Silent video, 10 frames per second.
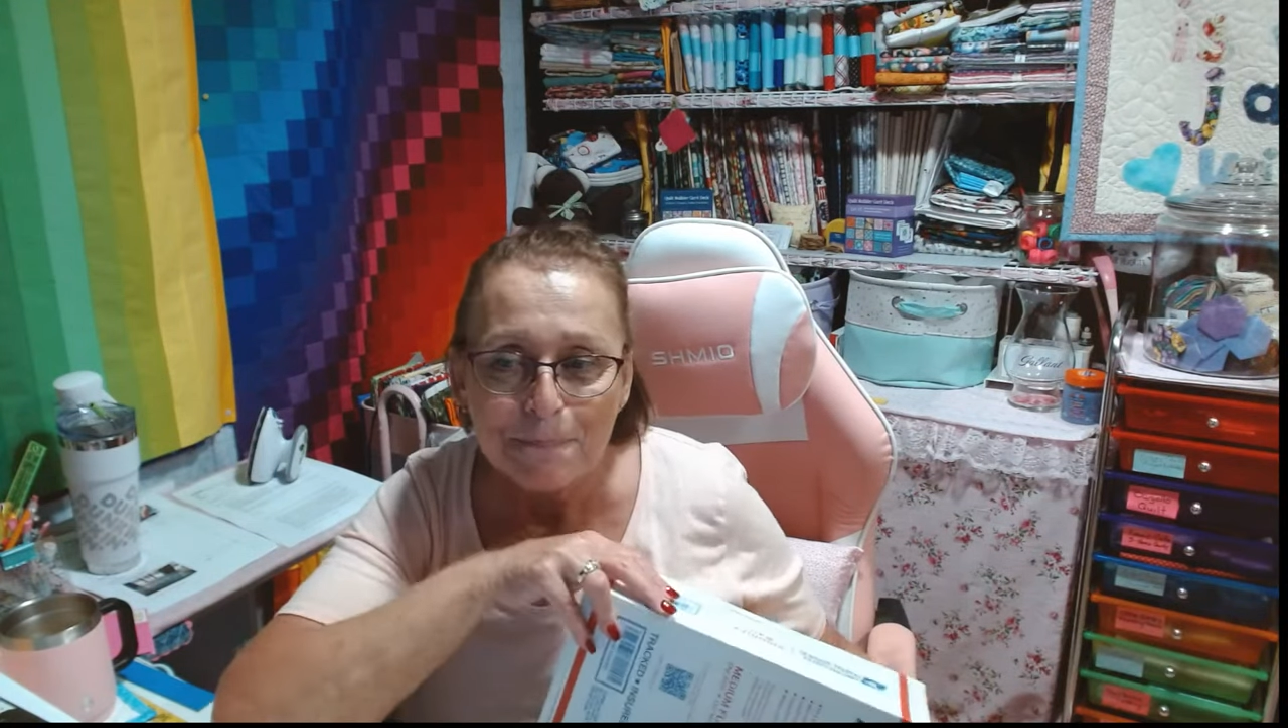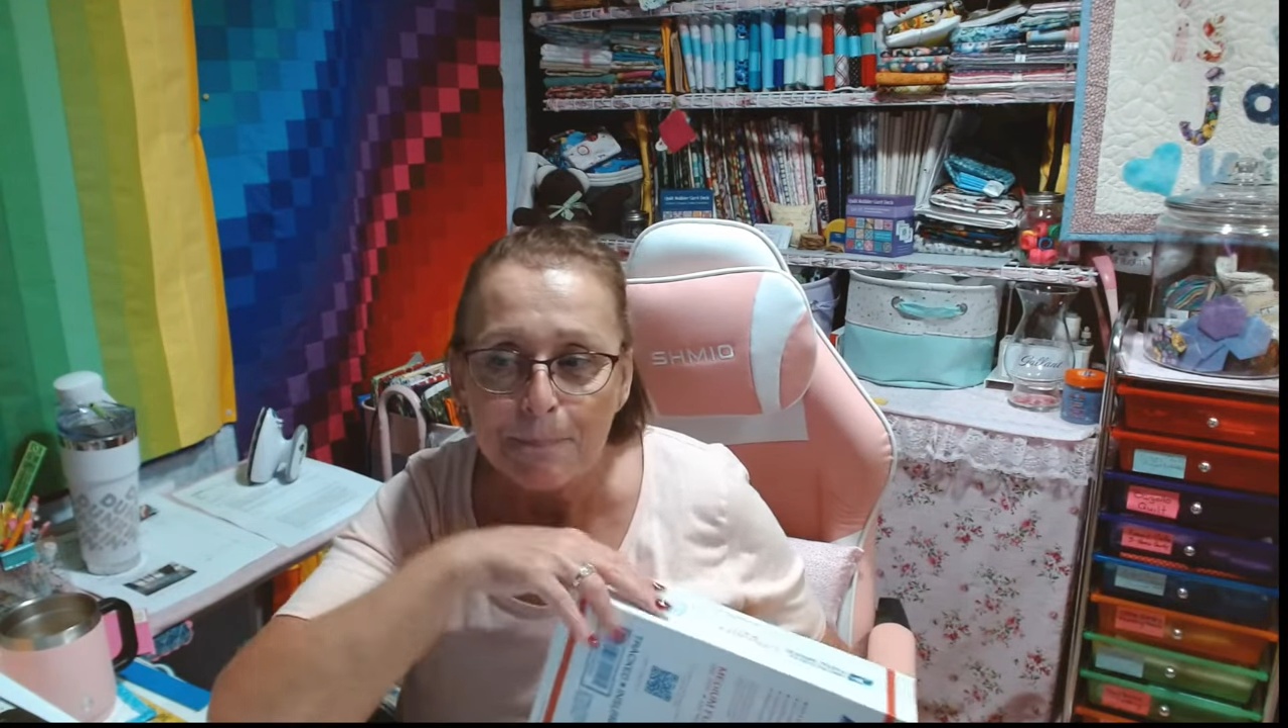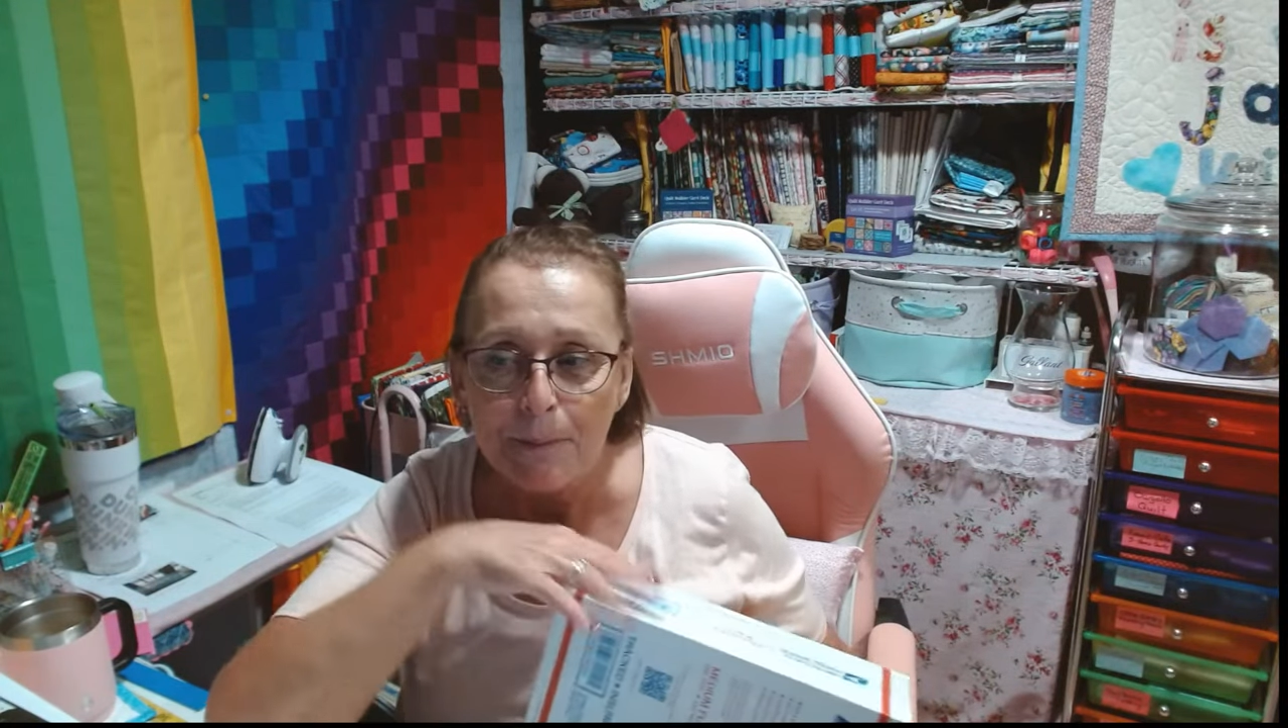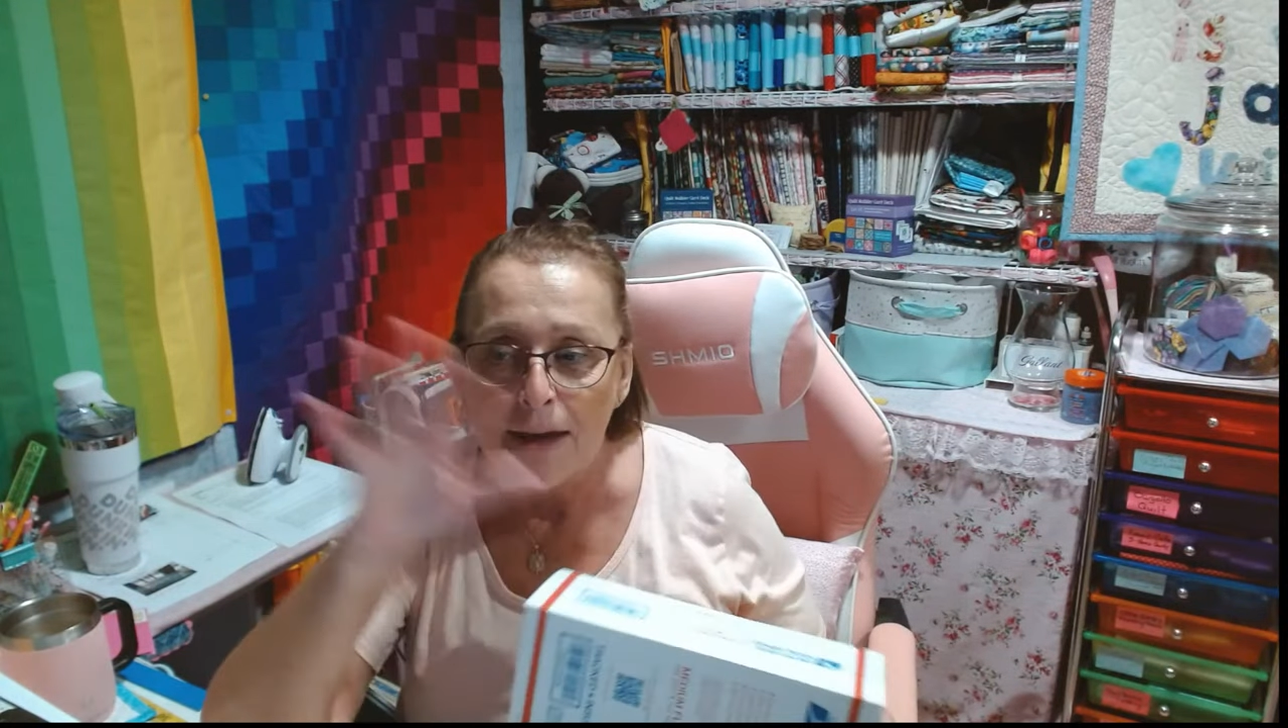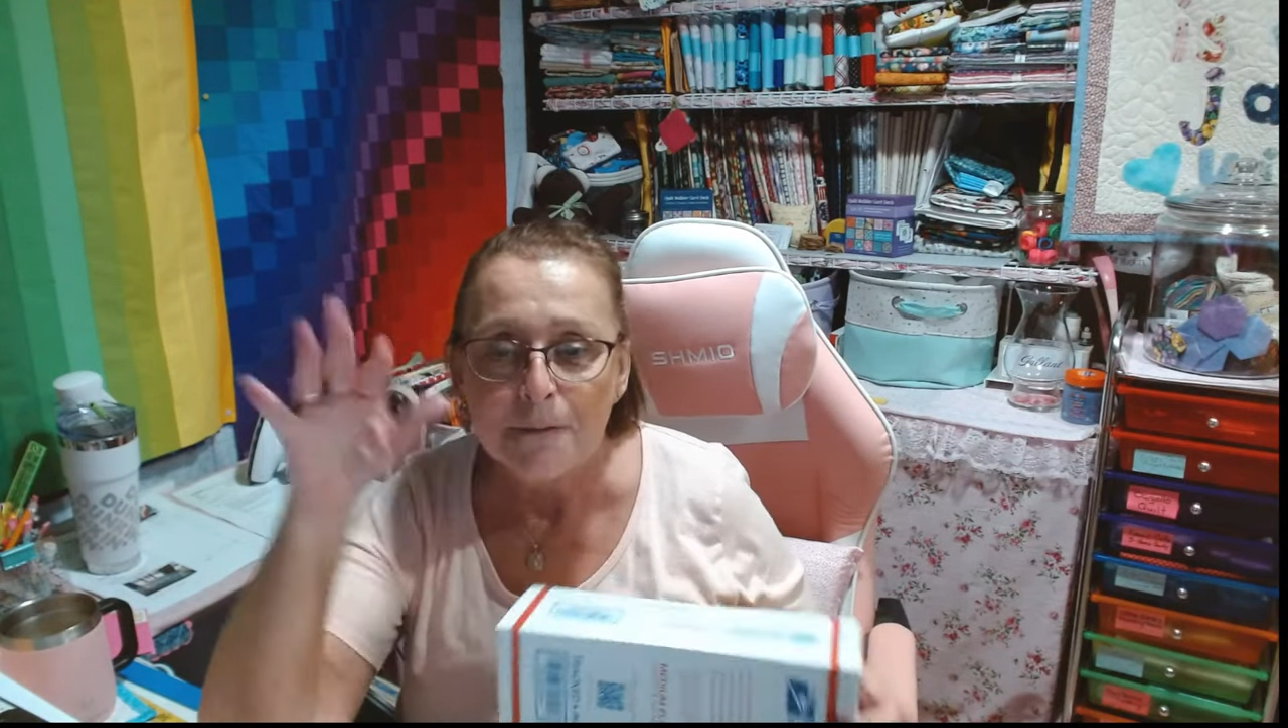
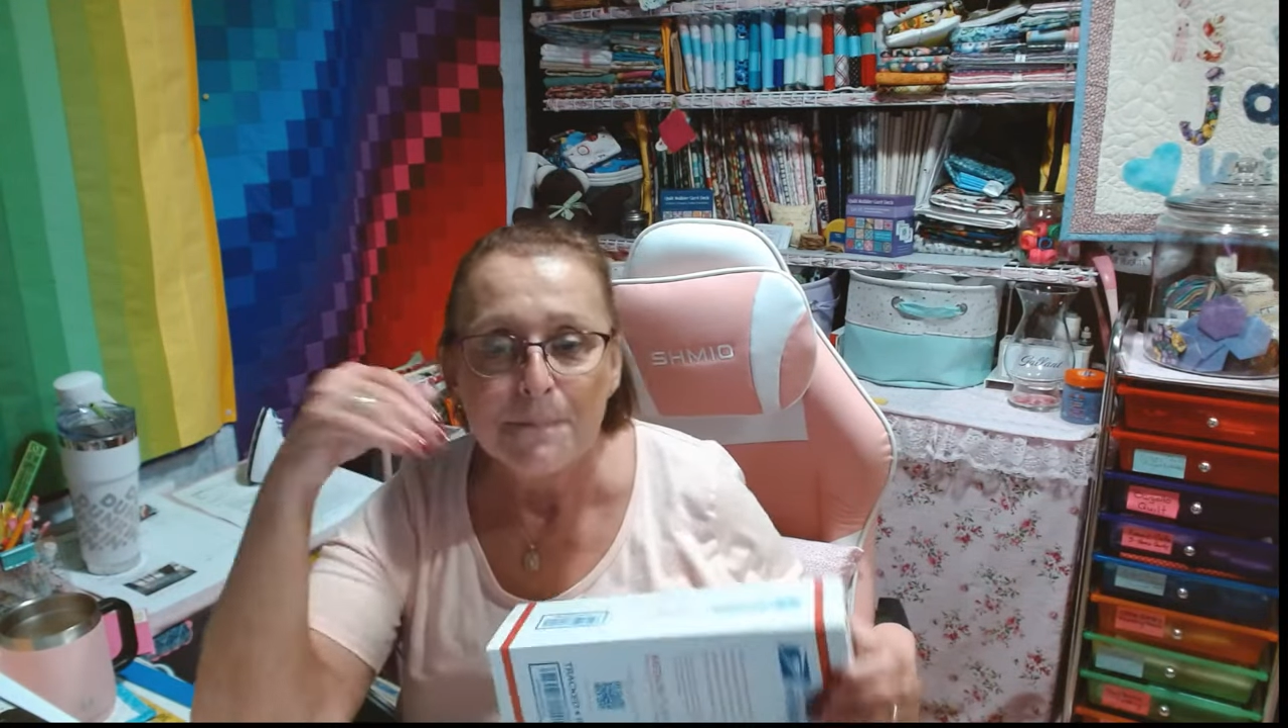Bye.